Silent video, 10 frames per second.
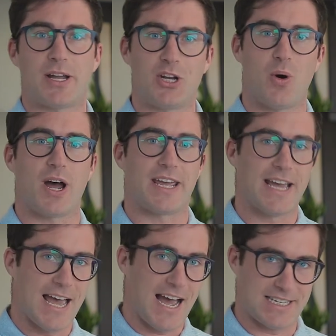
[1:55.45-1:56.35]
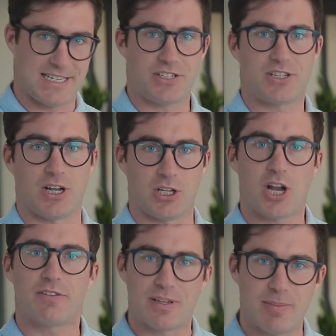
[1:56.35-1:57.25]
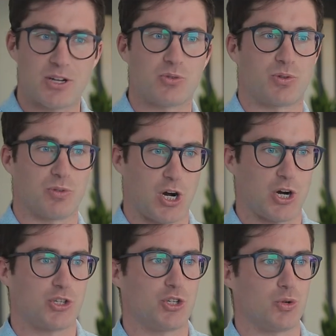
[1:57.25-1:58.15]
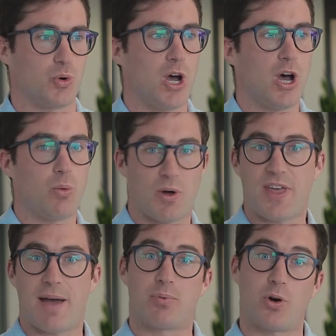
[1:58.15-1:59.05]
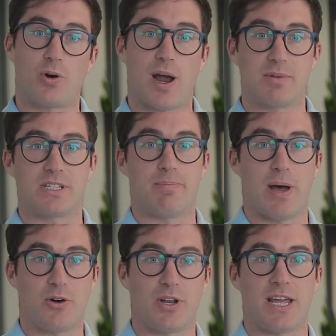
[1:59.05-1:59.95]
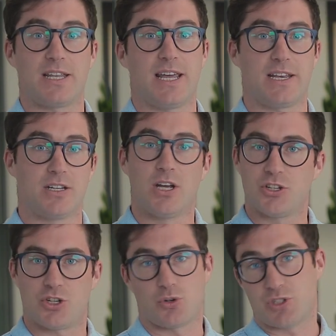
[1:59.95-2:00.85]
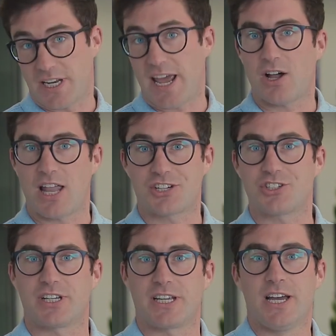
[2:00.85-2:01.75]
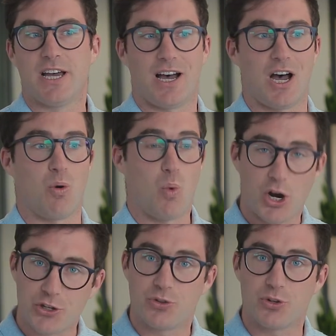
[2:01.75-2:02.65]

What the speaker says: I know I sent a lot of emails with regards to what that program is about, and then so today I'll actually walk you